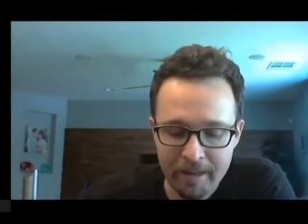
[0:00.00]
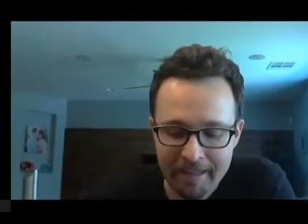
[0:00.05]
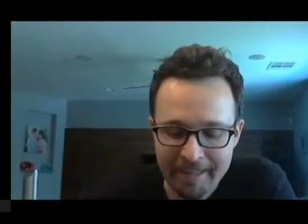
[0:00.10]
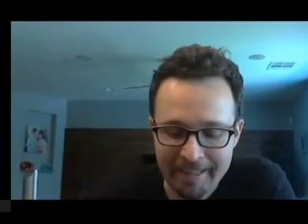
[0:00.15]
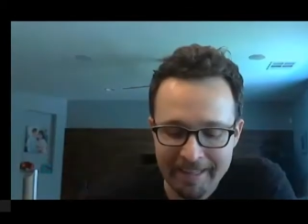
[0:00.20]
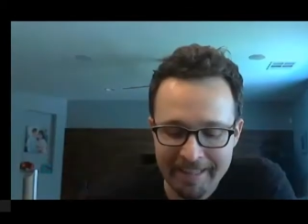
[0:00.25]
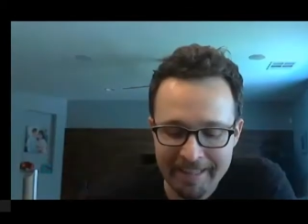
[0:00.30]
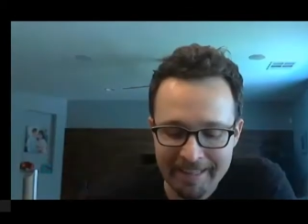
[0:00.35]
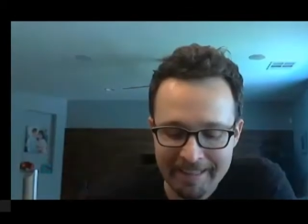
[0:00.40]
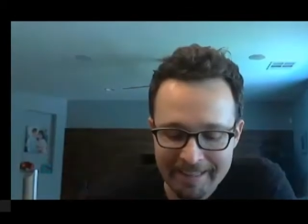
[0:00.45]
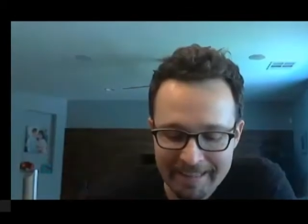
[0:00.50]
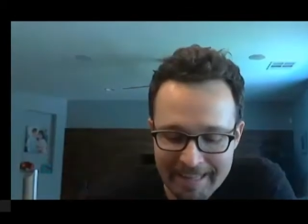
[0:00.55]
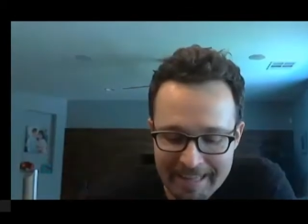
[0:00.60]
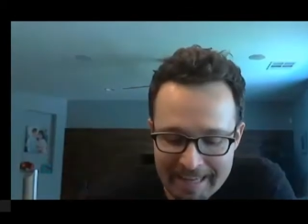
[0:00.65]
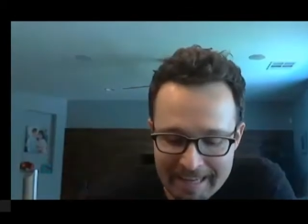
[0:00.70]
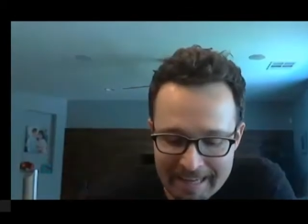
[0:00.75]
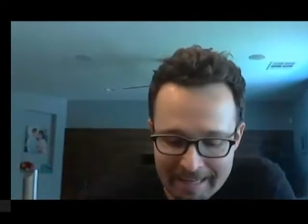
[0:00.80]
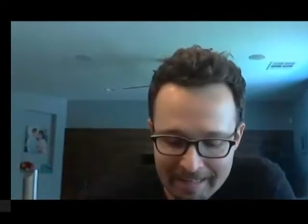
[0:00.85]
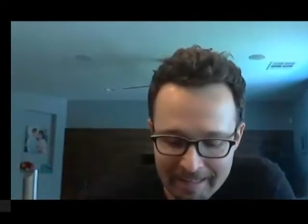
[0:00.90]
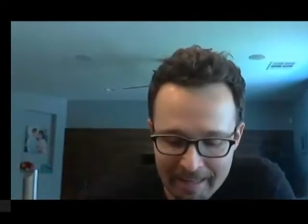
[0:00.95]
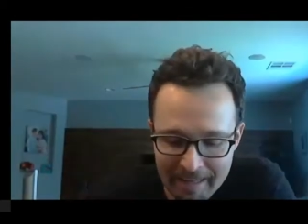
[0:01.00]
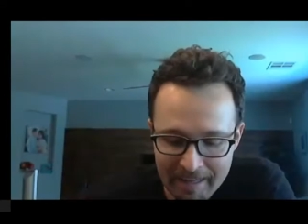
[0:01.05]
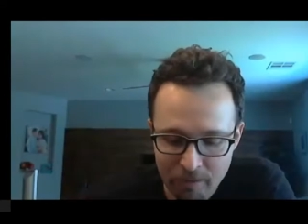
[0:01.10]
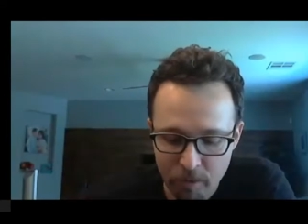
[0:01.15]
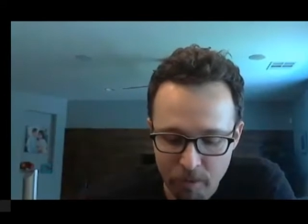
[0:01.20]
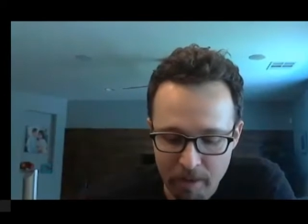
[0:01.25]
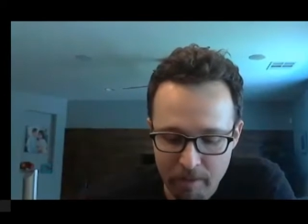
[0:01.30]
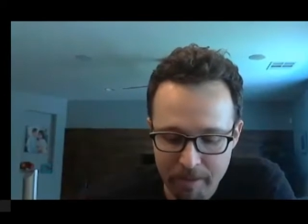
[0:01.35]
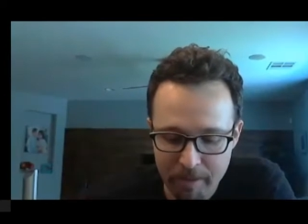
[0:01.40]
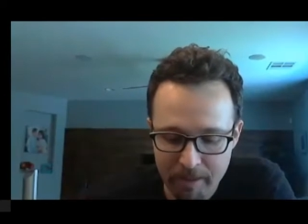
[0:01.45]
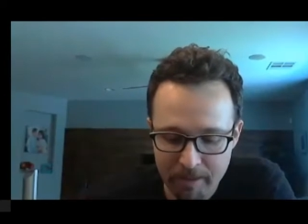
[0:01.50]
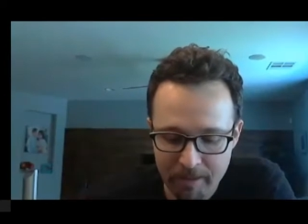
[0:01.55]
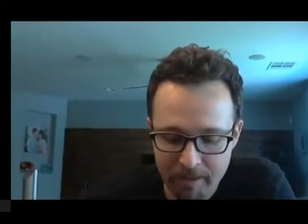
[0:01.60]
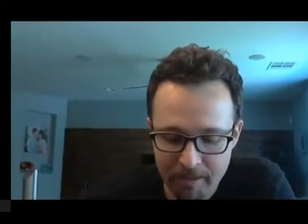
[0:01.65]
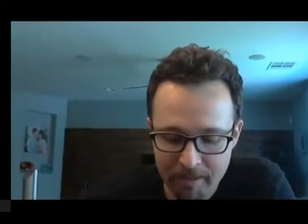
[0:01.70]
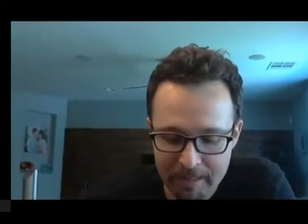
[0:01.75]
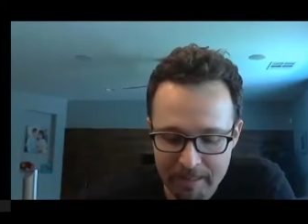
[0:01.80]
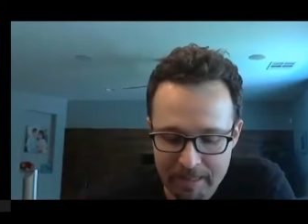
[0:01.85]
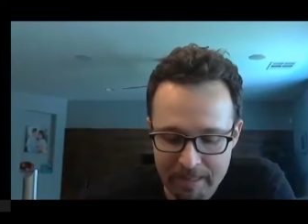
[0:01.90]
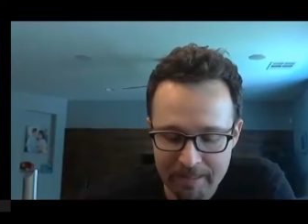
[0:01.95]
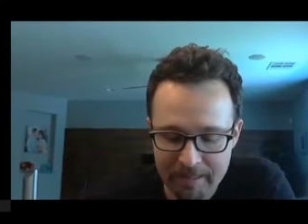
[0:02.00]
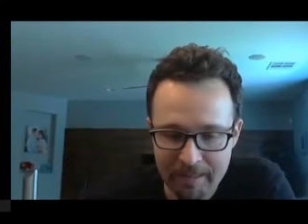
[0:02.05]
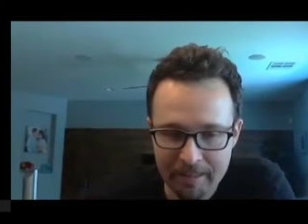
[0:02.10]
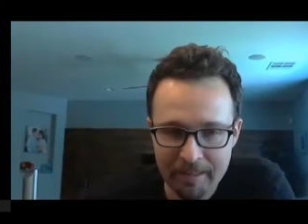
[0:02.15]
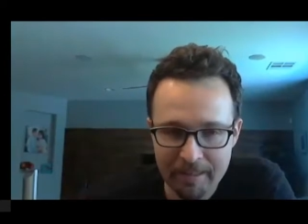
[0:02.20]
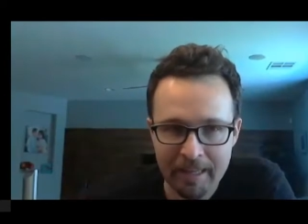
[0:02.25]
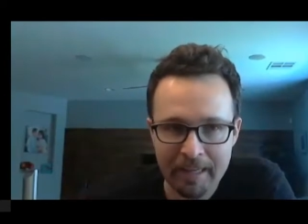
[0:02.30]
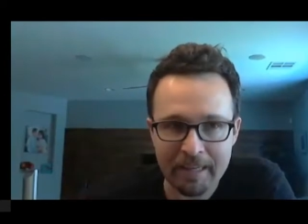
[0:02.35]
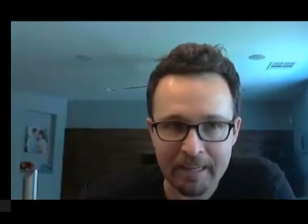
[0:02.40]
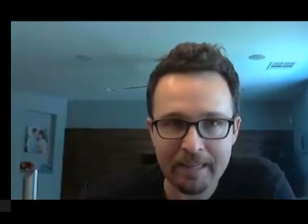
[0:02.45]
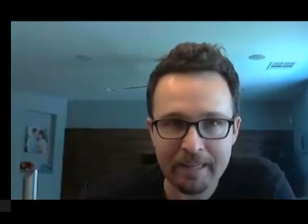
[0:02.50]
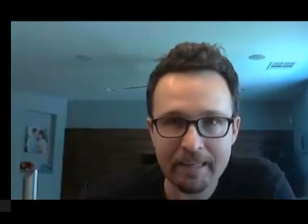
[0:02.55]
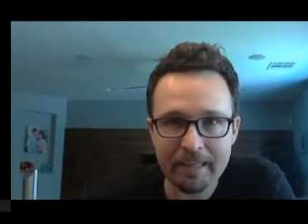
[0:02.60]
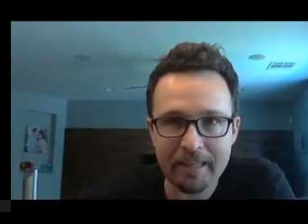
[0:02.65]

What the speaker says: clean. And what I mean clean, like,